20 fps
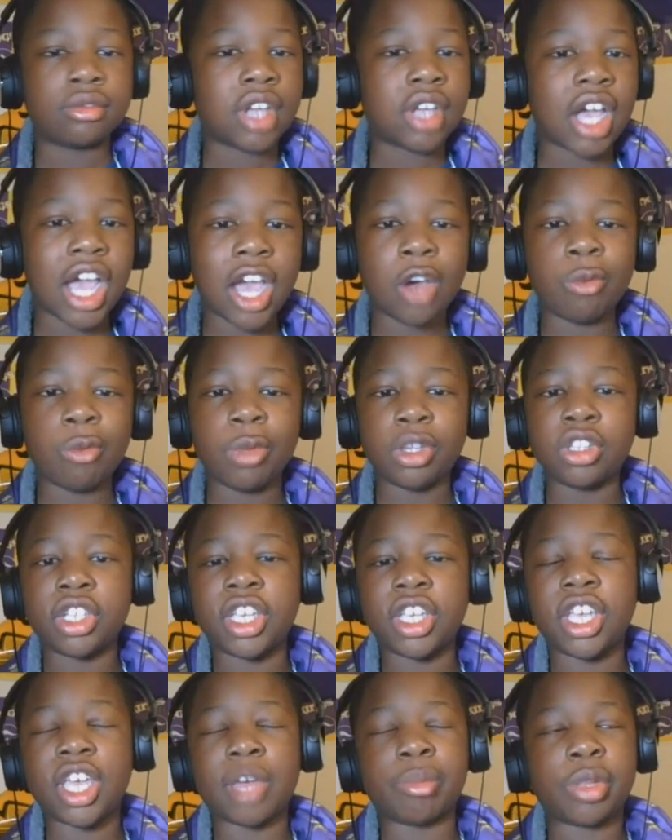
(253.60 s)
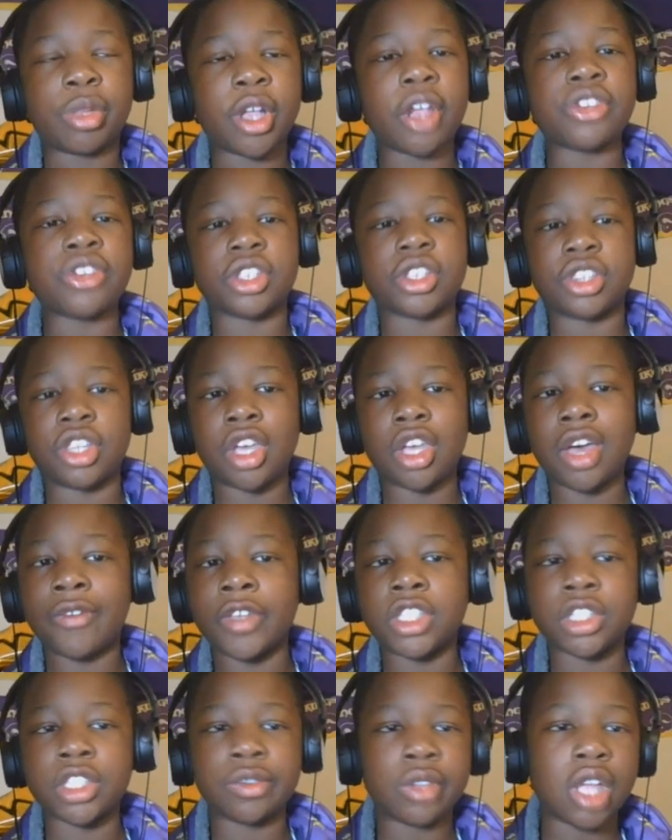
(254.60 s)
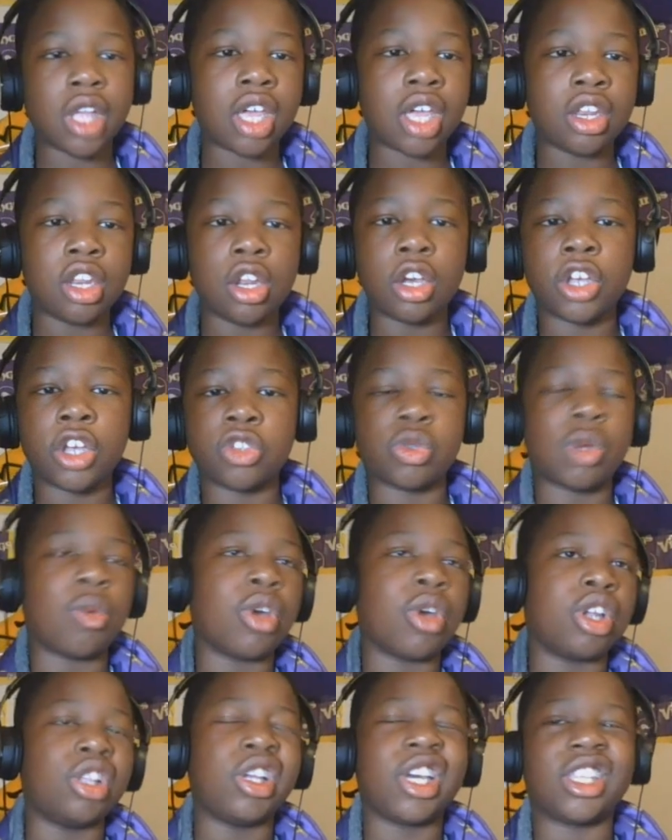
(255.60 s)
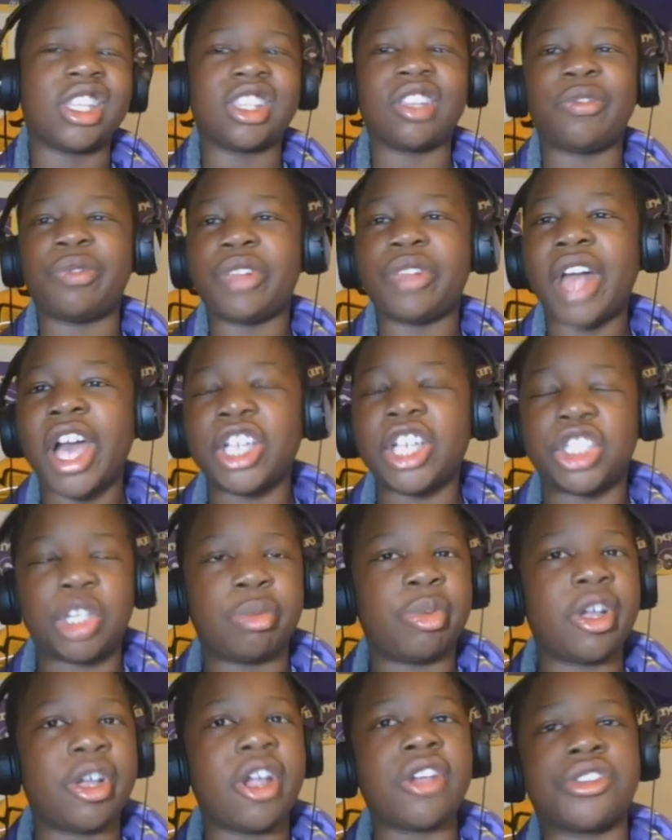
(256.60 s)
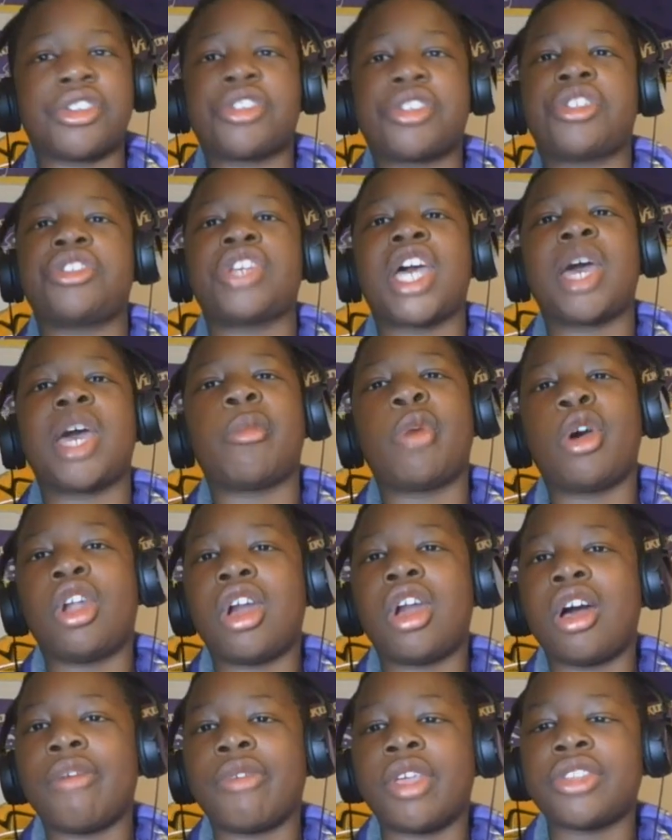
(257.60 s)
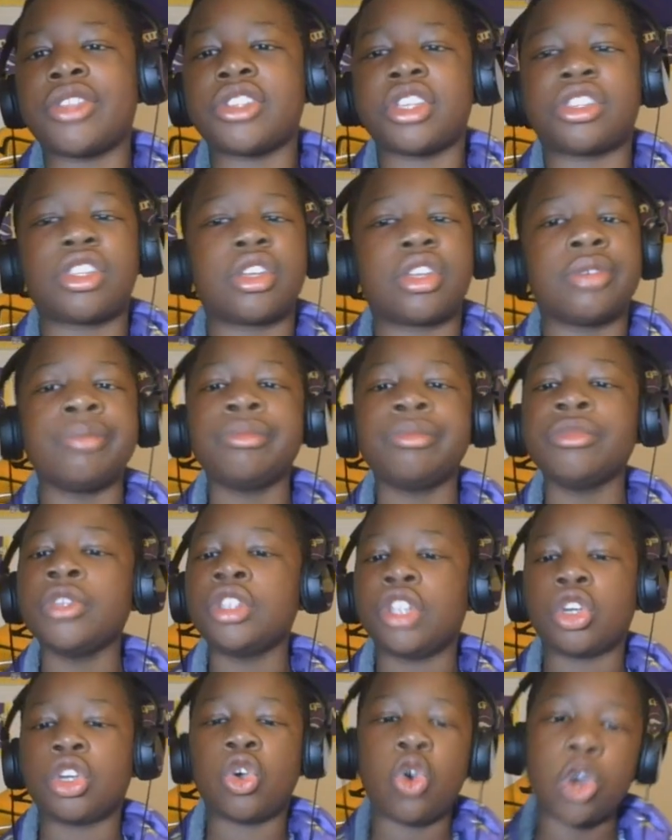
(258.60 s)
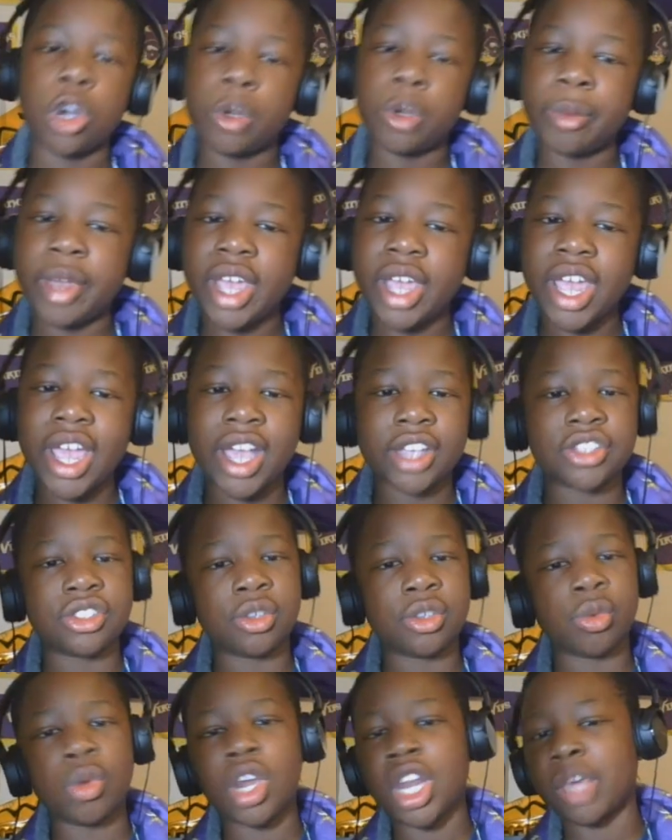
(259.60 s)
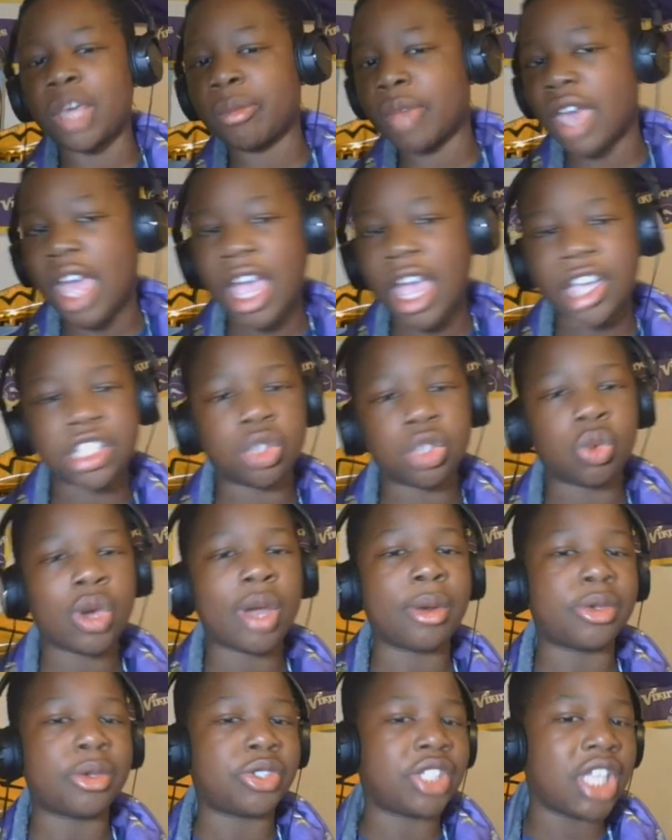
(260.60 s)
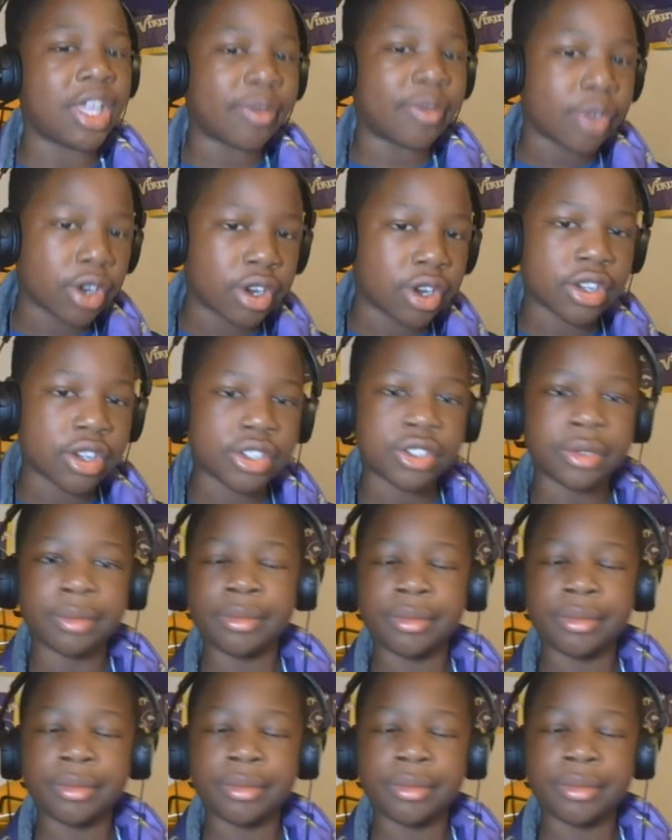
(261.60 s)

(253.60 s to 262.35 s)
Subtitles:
I would be looking at players like the offensive line, you know, because we want to look at the flashy players all the time on offense, like the quarterbacks, the running backs, the wide receivers.